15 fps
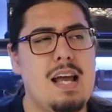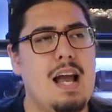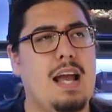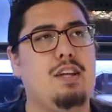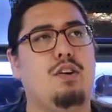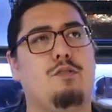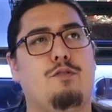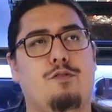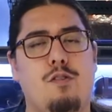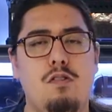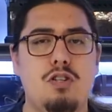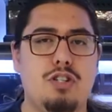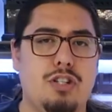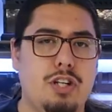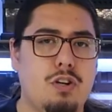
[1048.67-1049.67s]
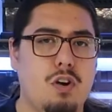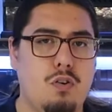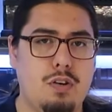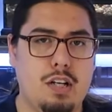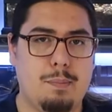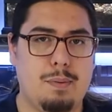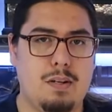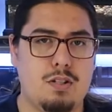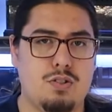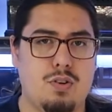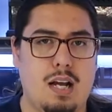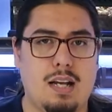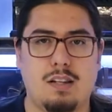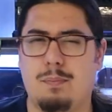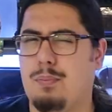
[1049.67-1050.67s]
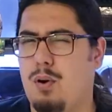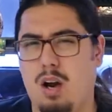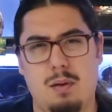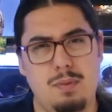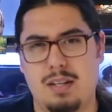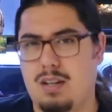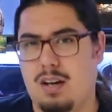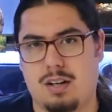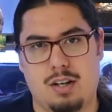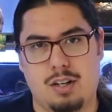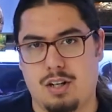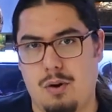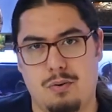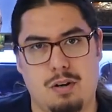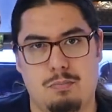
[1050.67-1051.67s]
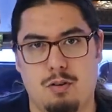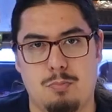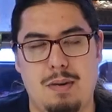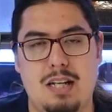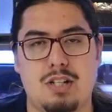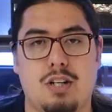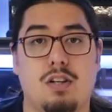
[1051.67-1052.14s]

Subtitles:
In your first year owning a bearded dragon, they're probably not going to go into brumation.